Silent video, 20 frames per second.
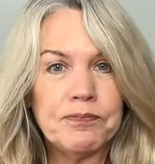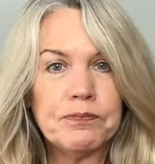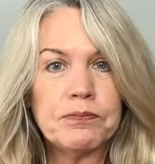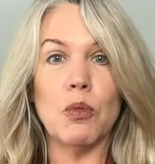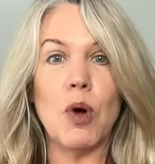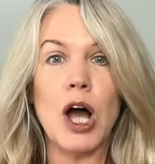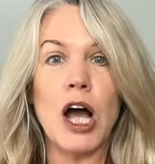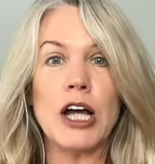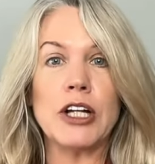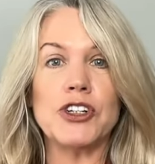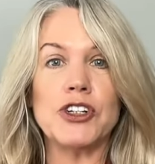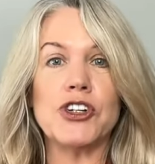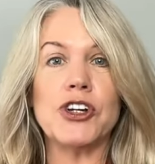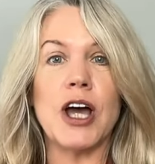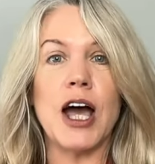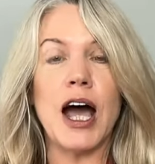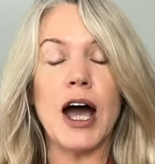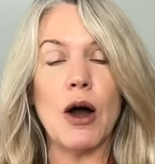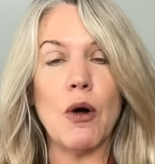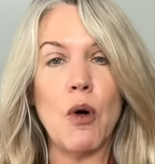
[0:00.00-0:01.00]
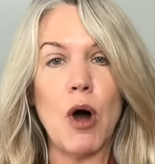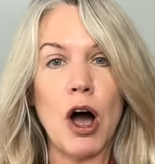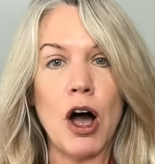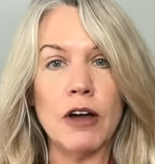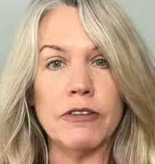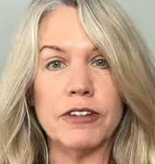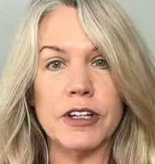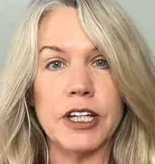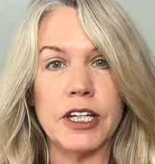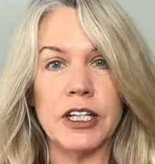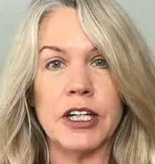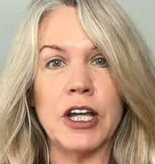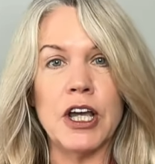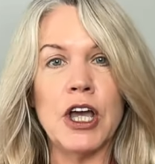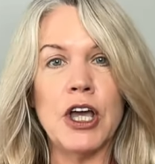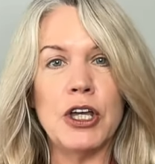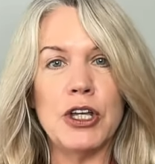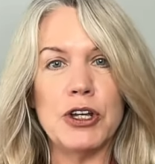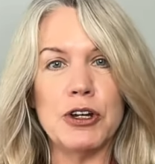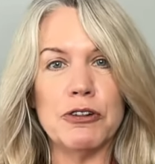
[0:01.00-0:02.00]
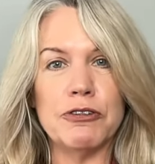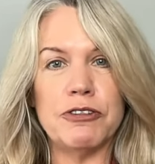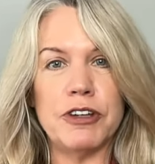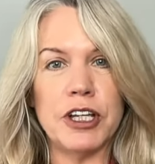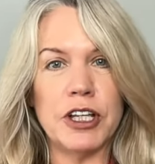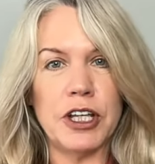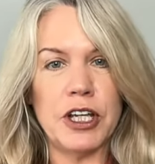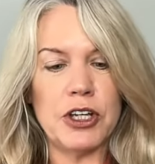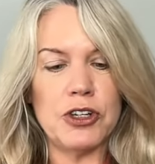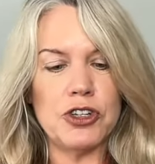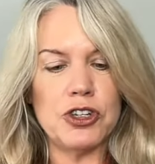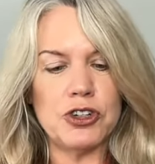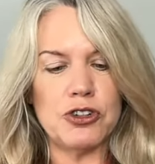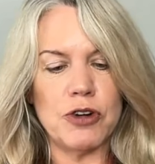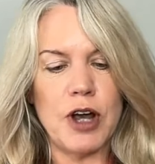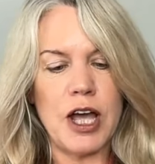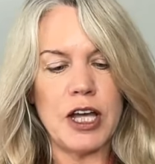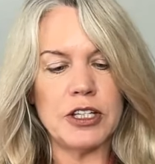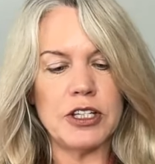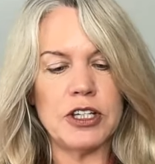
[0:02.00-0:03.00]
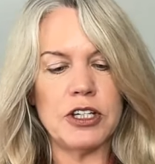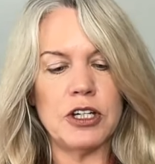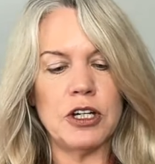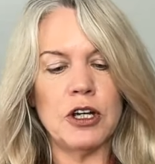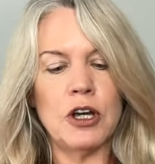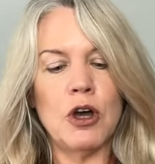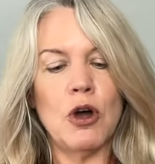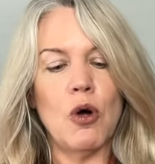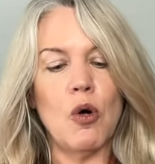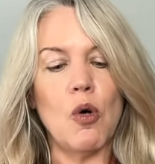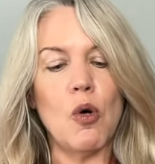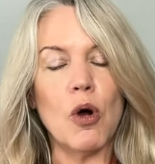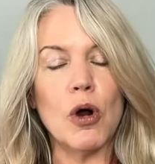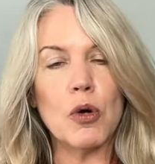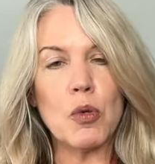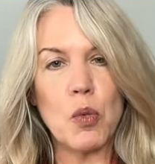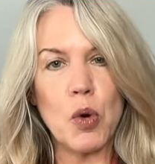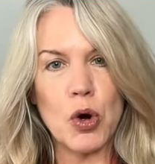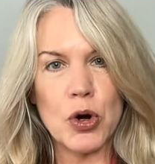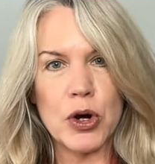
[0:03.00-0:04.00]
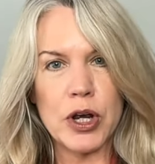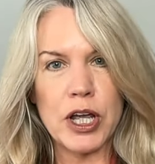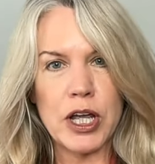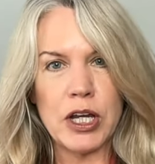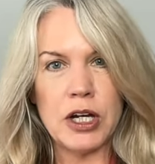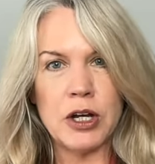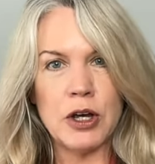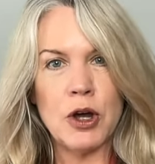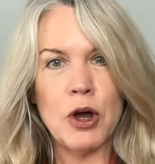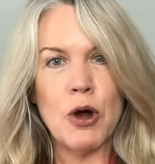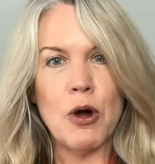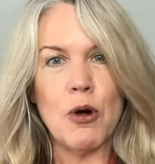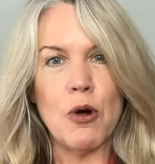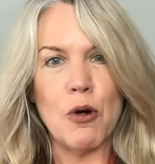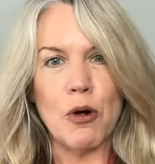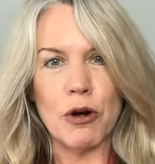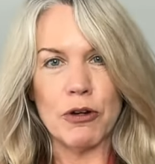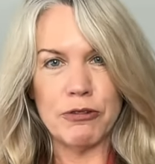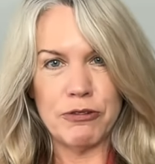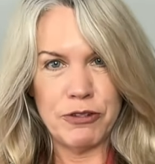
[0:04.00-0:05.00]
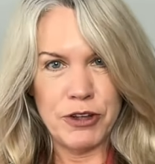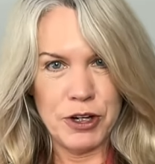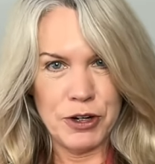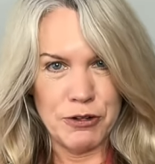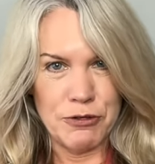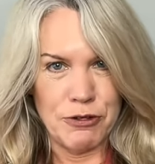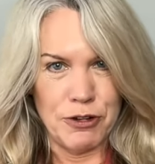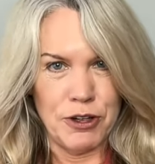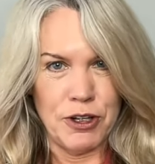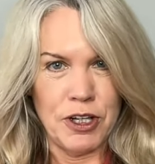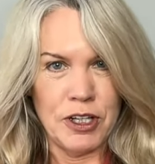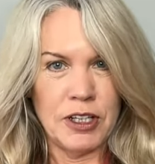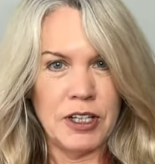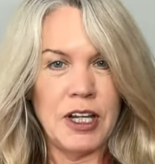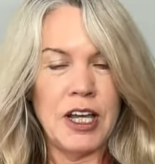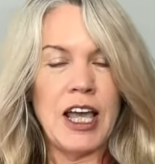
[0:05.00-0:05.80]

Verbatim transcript: Watch how often you're feeling stressed or worried or fearful.